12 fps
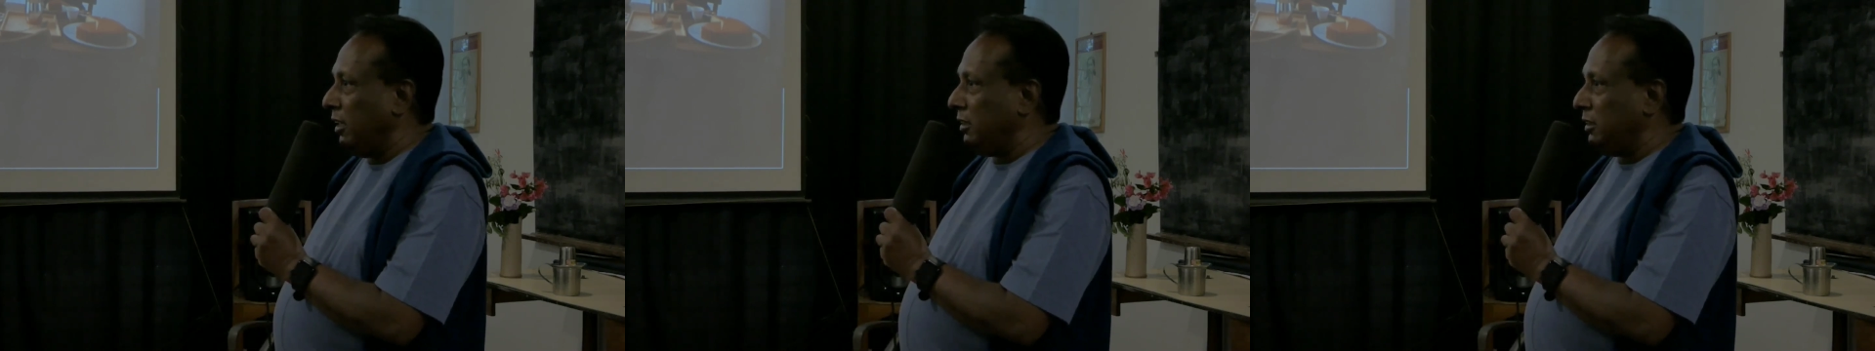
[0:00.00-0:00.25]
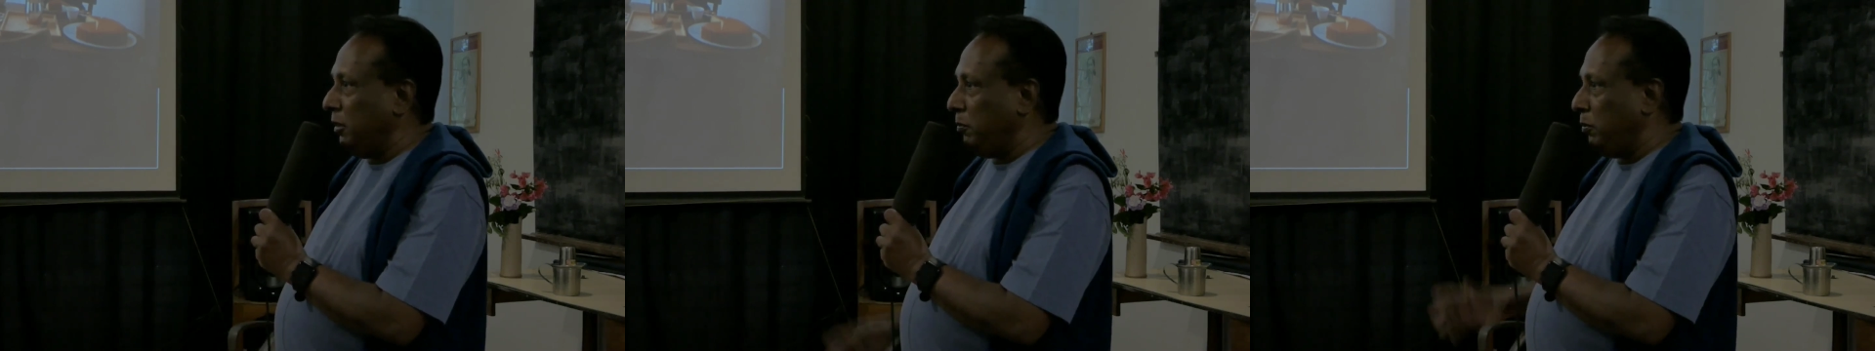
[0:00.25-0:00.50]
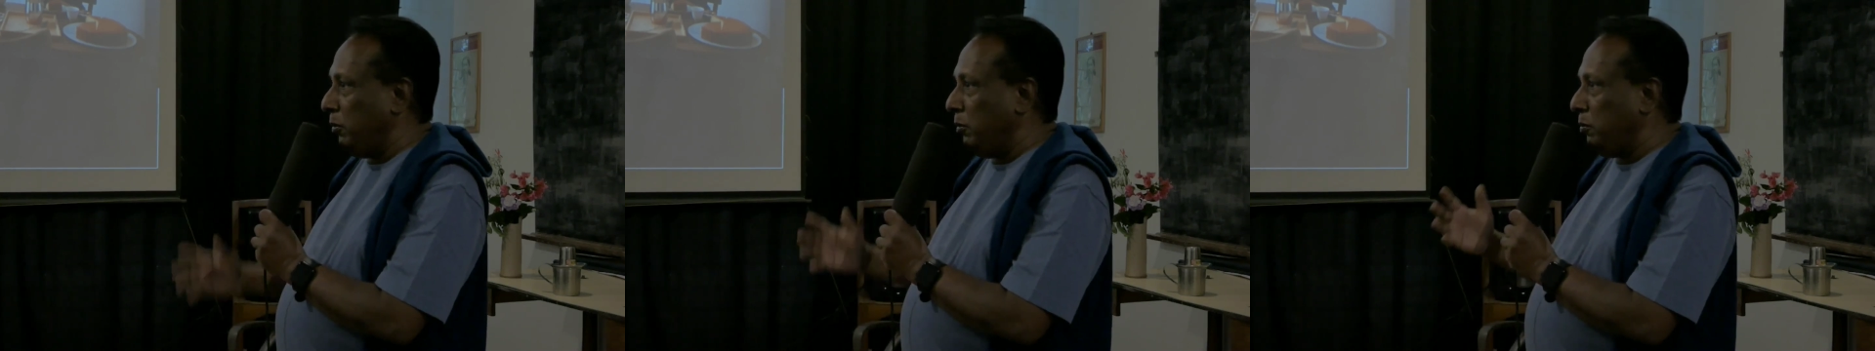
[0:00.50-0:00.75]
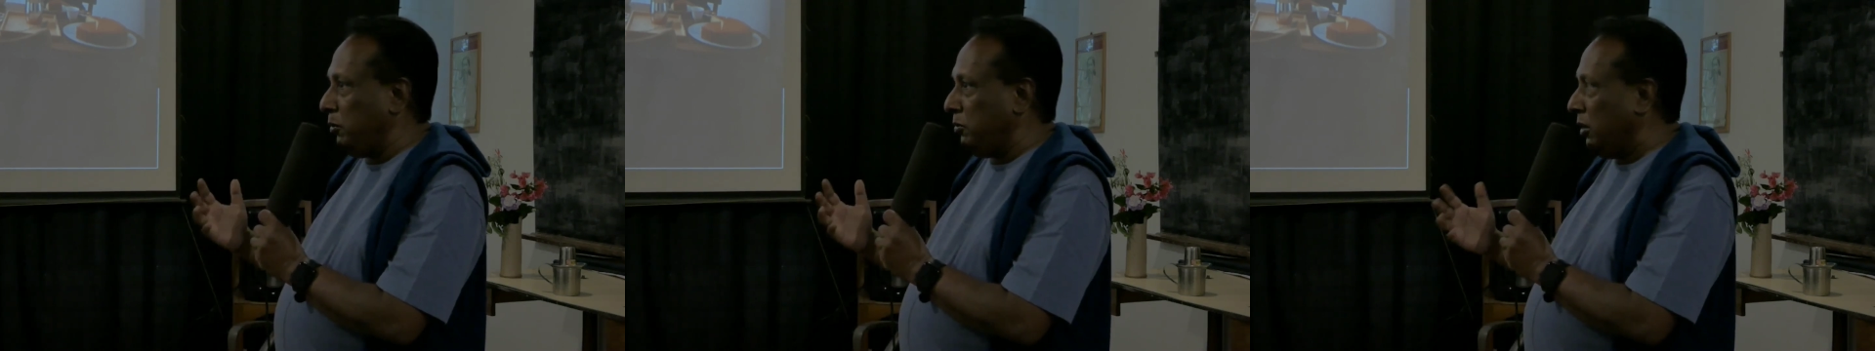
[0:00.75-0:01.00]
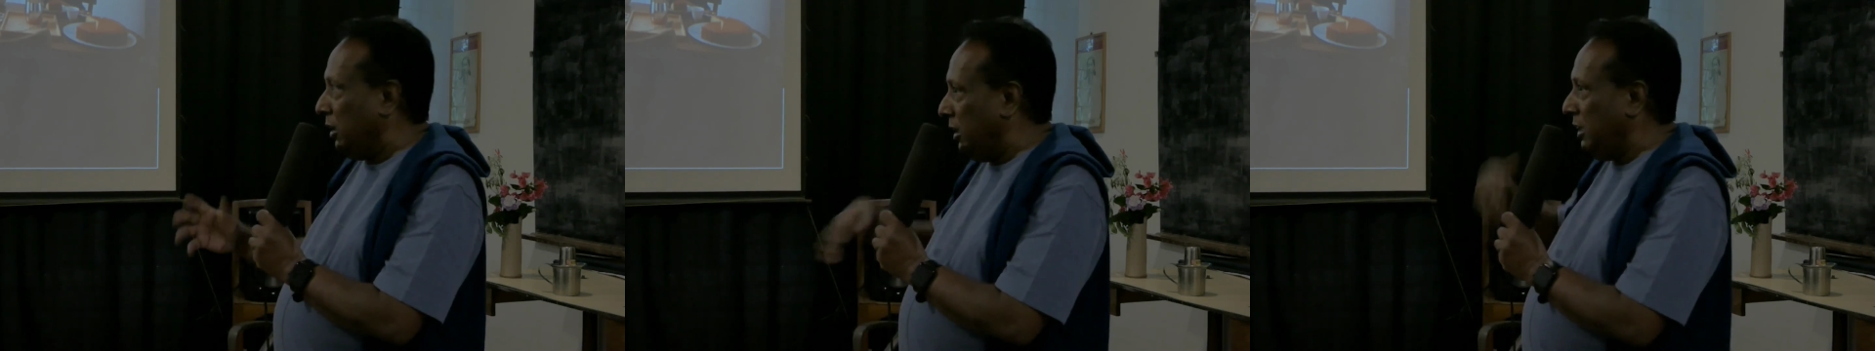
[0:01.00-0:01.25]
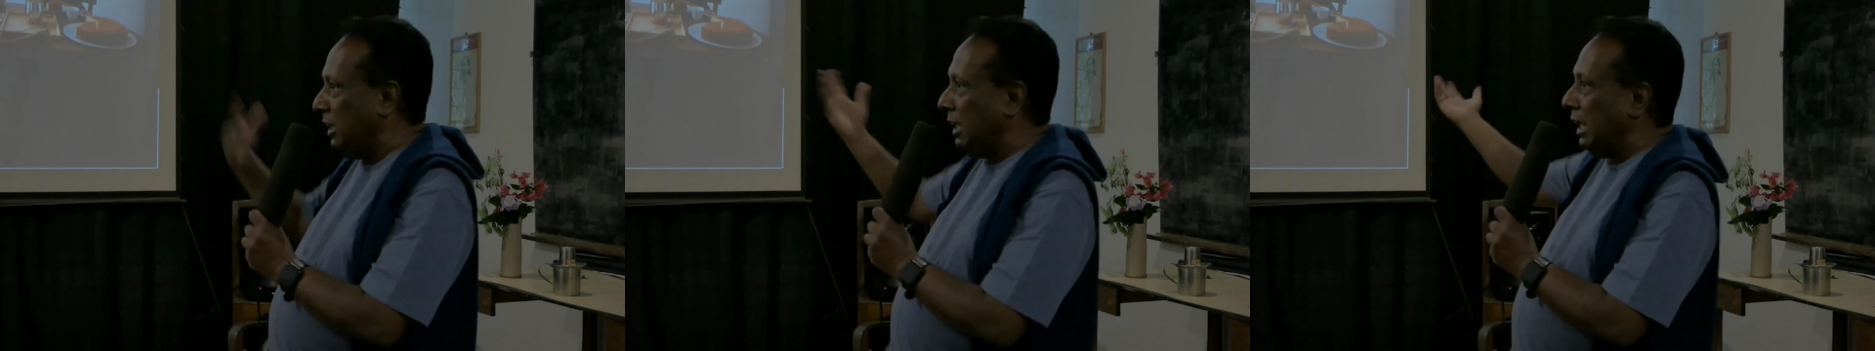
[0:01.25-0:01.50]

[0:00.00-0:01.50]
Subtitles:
she puts another